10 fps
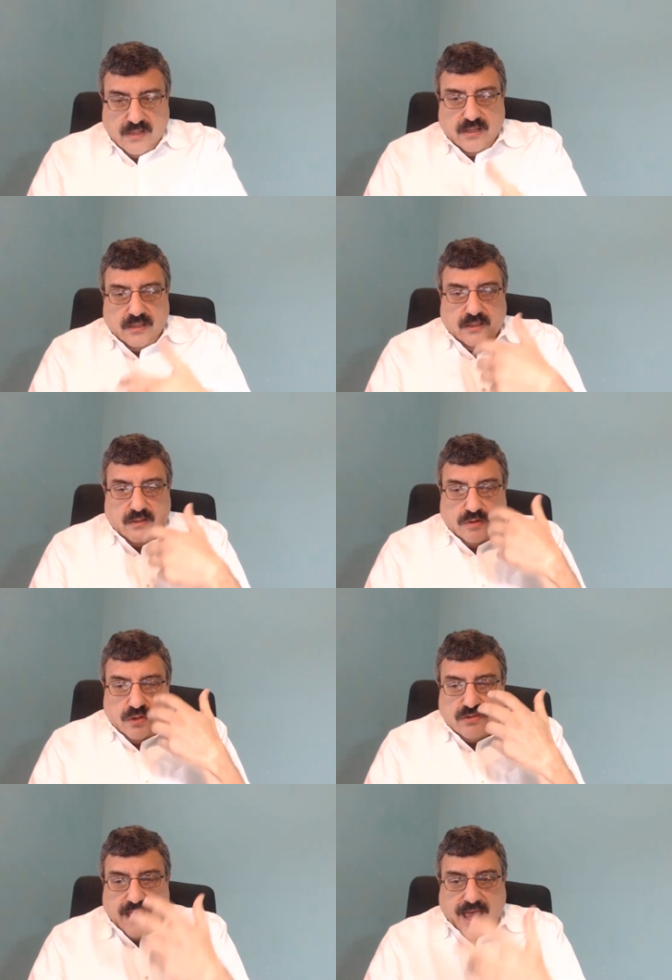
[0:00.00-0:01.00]

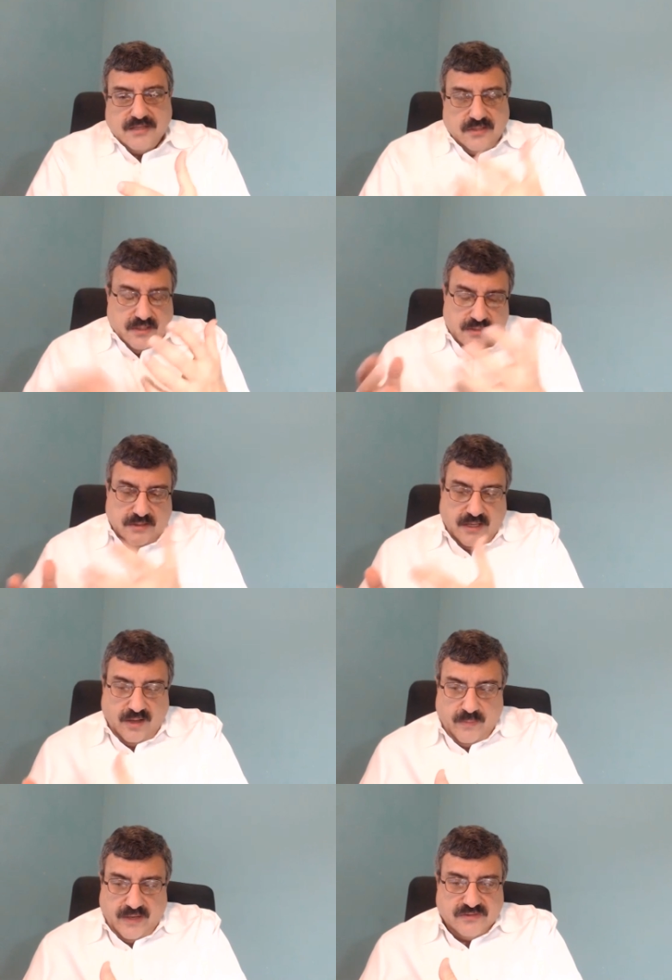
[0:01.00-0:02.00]
use that as an
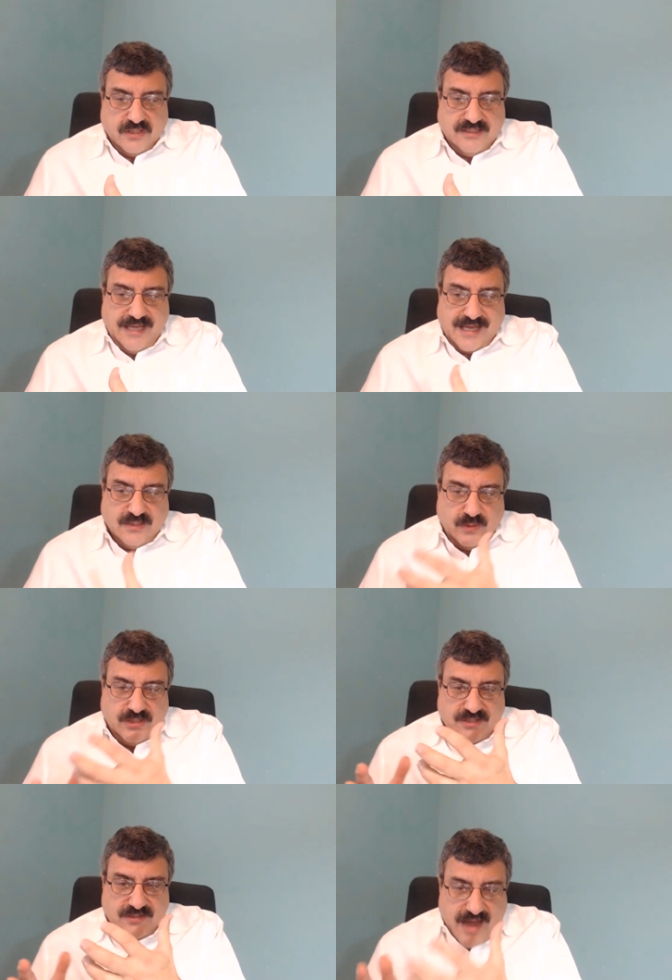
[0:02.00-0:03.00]
element of success, which
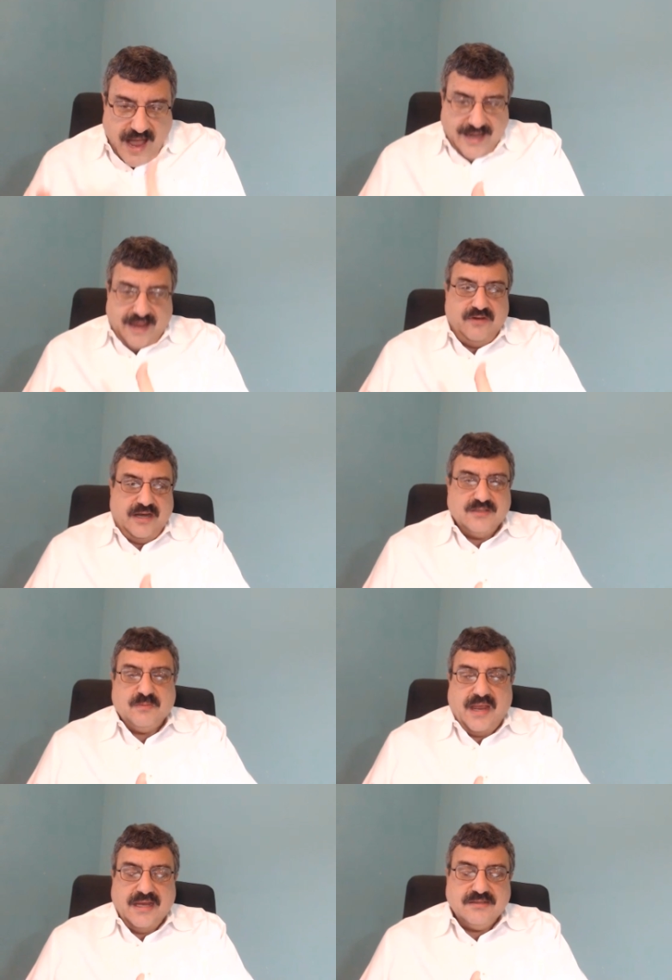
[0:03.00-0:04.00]
is not
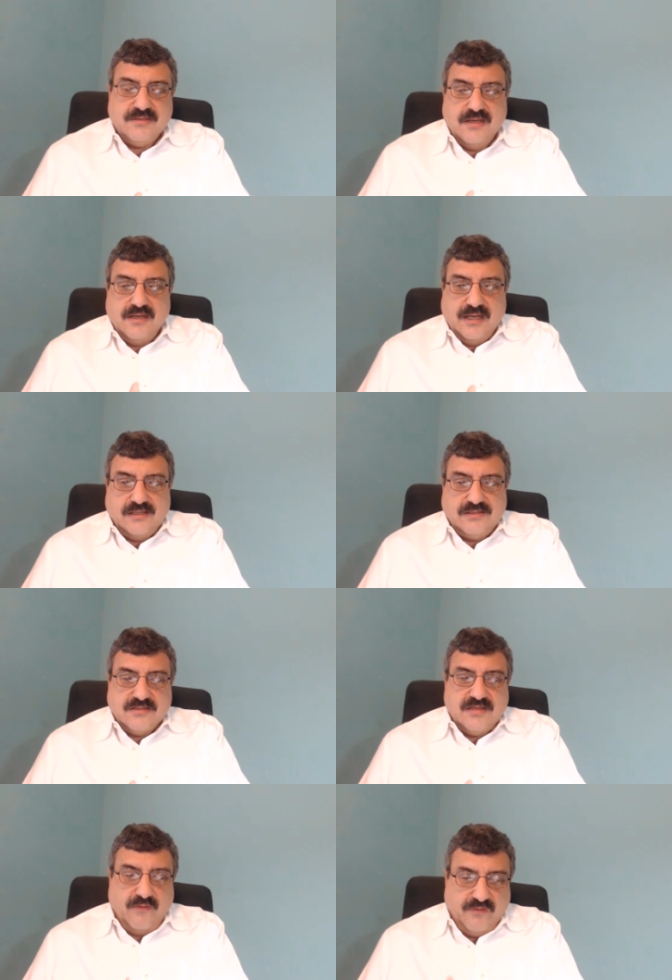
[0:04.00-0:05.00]
evidence-based. It's a
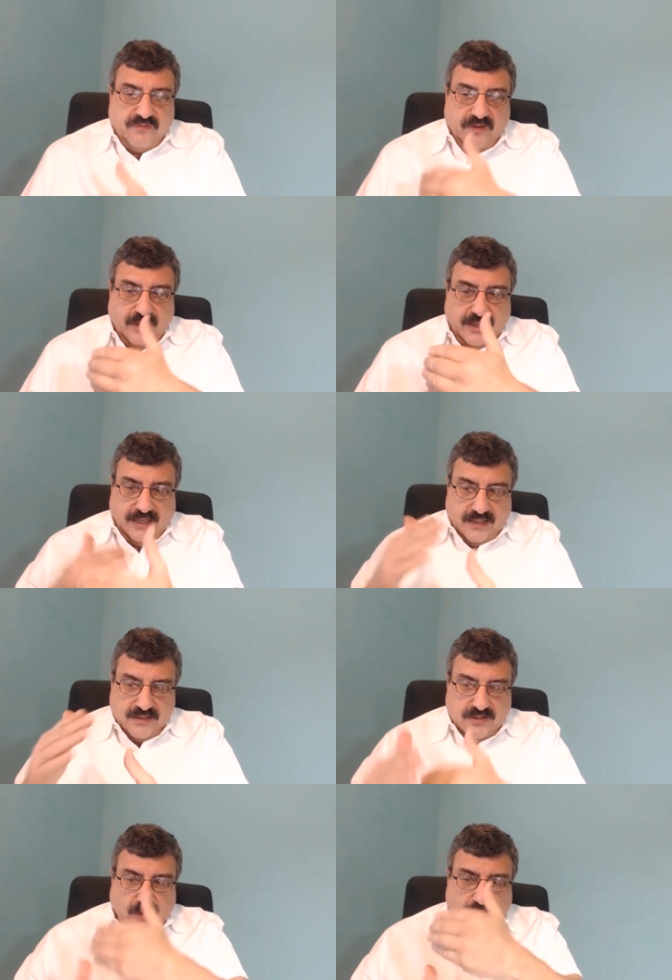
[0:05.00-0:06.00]
self-fulfilling
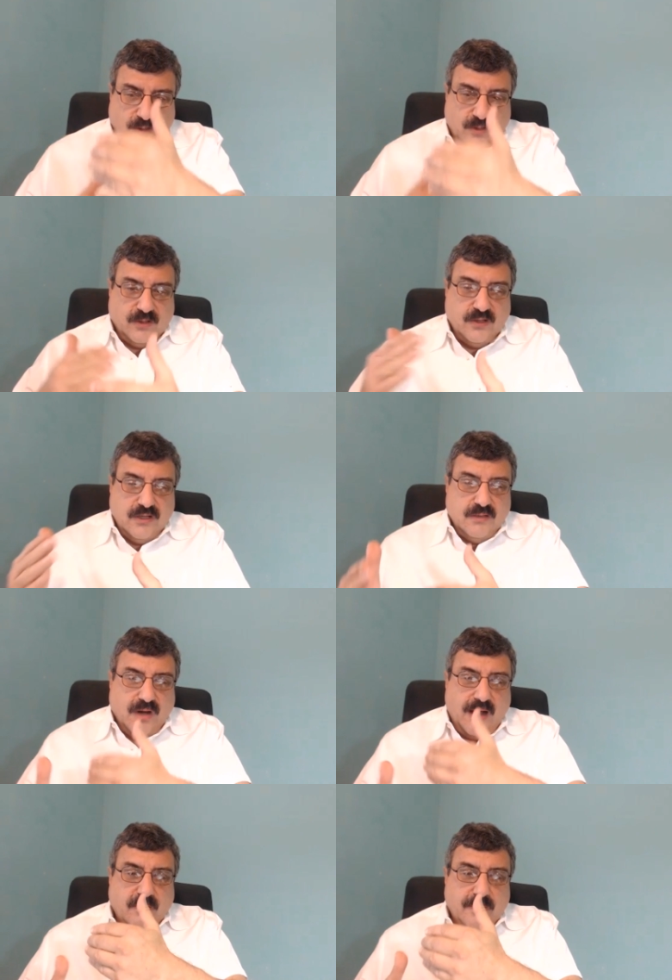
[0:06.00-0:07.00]
circular
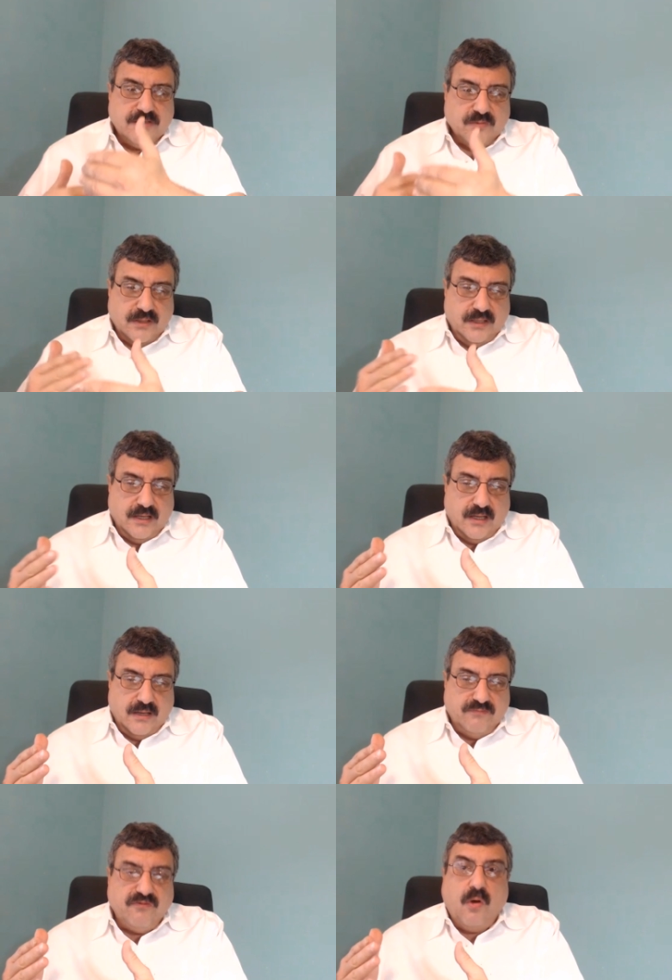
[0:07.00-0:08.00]
problem. It's really
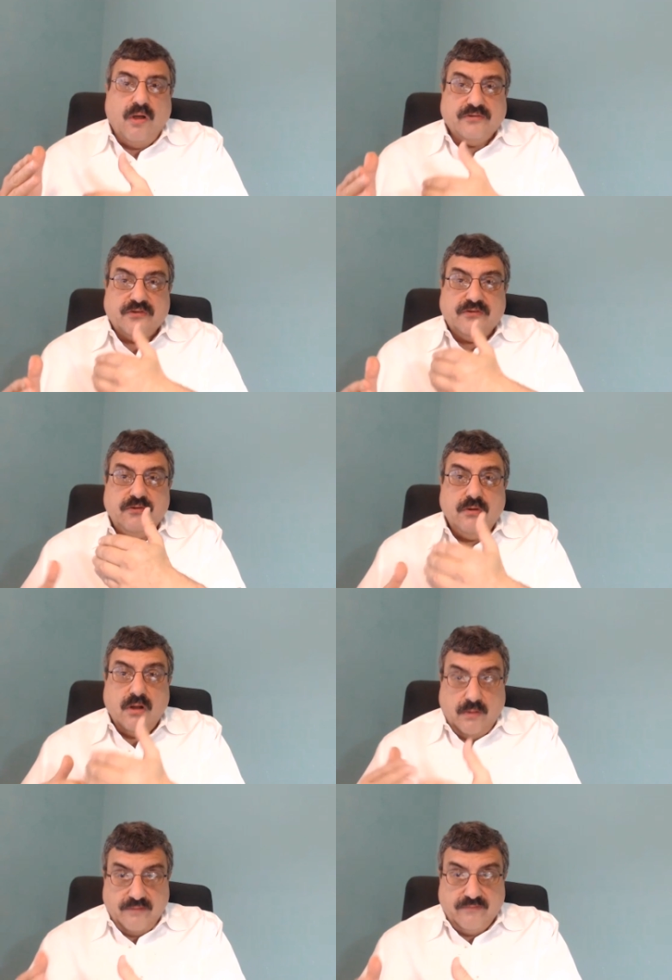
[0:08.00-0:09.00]
a false, a
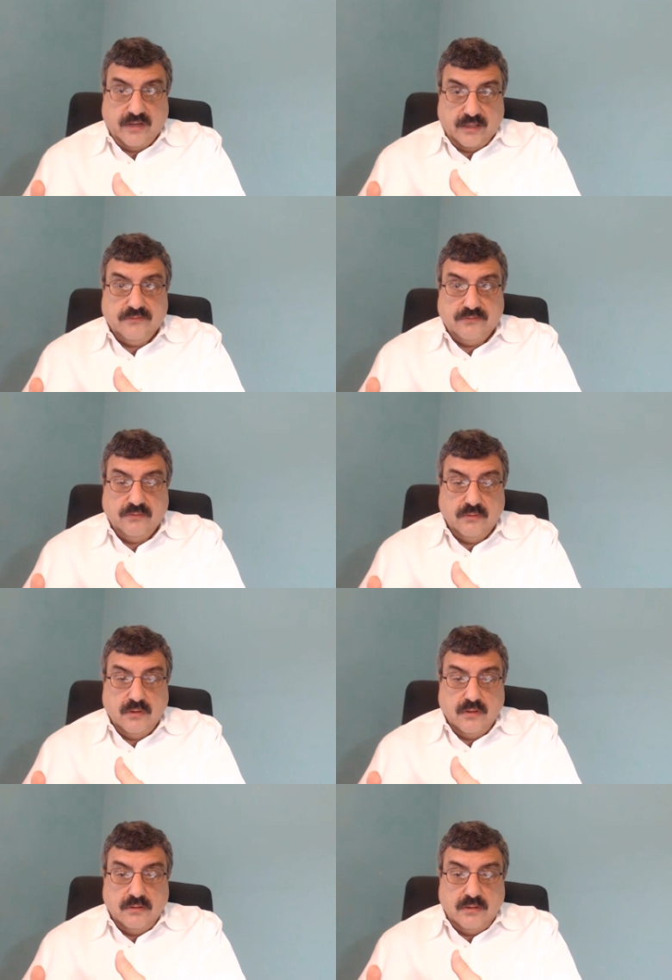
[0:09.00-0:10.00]
pseudo-evidence
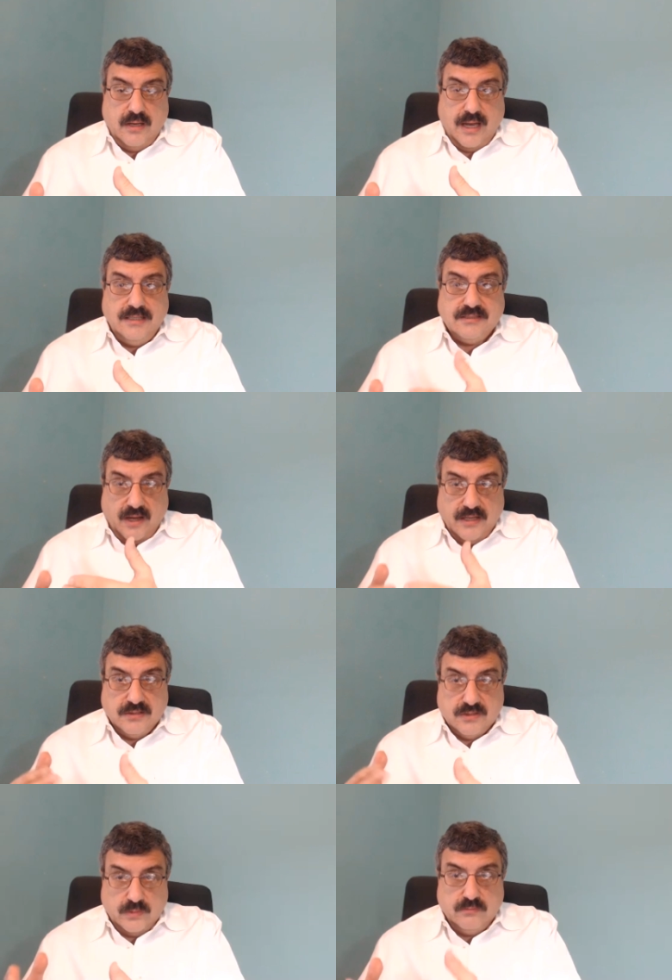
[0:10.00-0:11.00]
that any
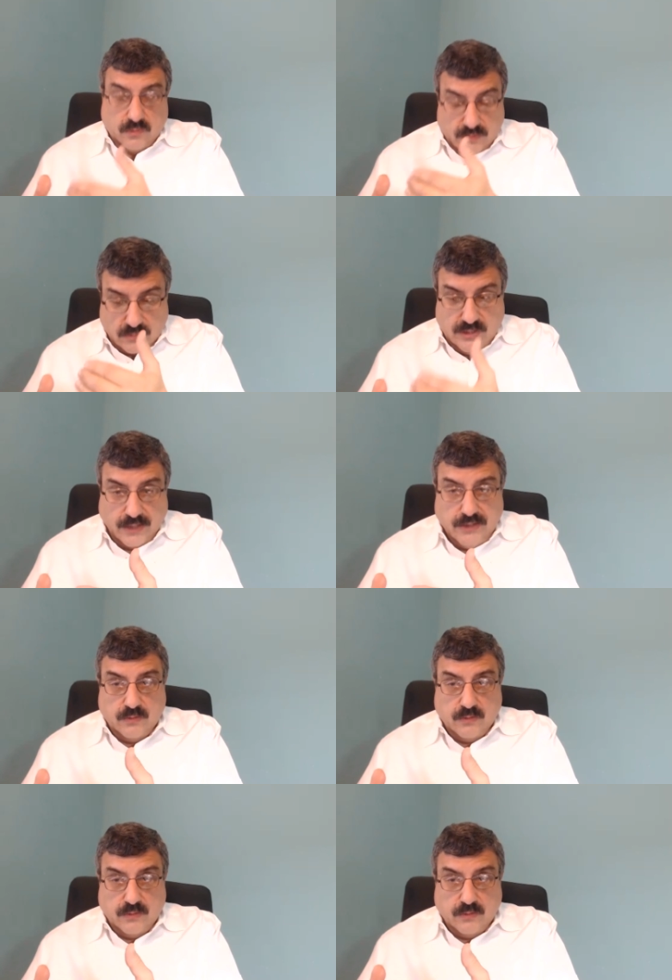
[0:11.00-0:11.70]
scientist would tell you